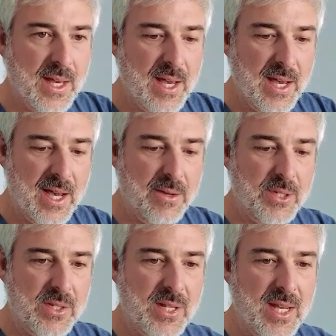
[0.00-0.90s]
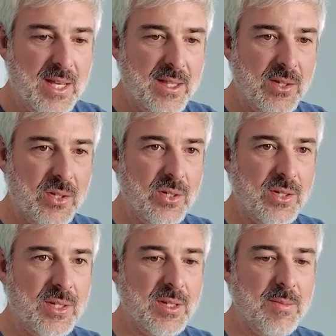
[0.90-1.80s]
I would say this
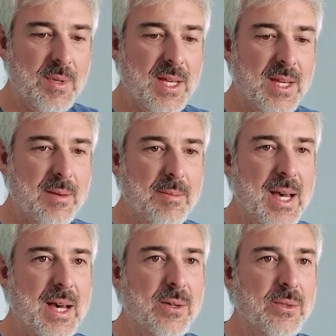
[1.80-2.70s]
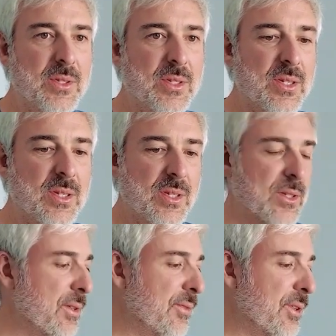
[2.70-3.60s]
looks to be about a
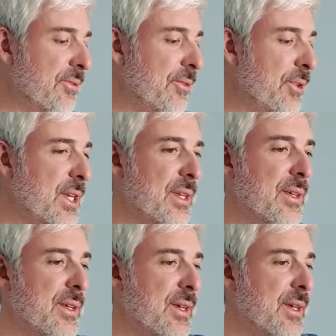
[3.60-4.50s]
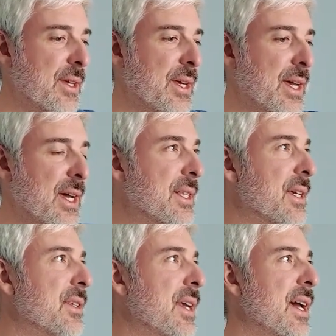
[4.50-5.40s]
little over a foot. It
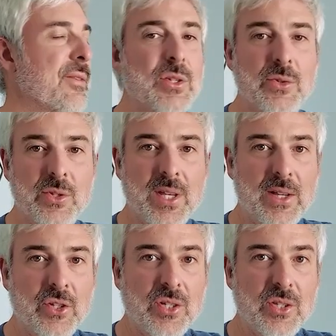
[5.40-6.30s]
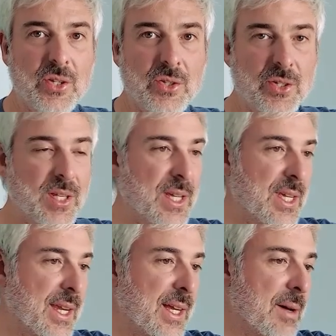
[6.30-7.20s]
does have two sections, so it looks like you
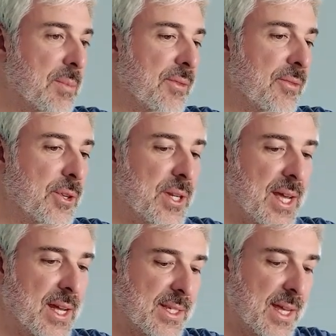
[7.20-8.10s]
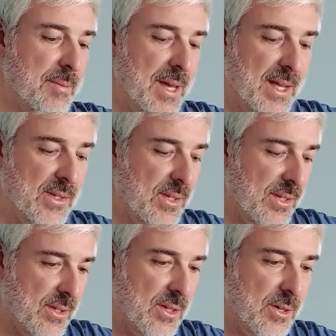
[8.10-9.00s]
can get a couple foot antenna
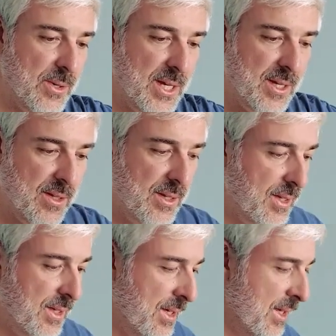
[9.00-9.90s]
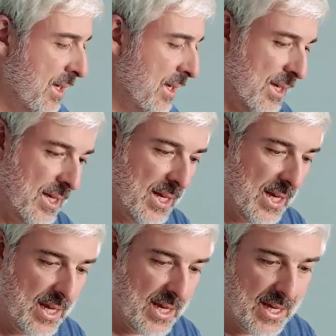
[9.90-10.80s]
mast going.
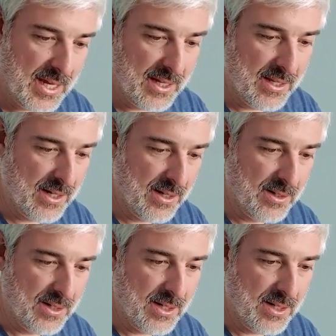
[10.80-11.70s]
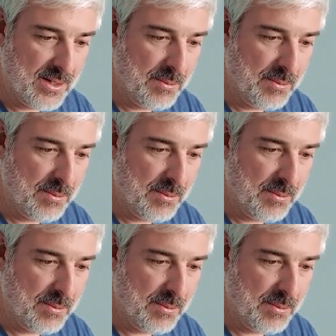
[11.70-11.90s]
And there does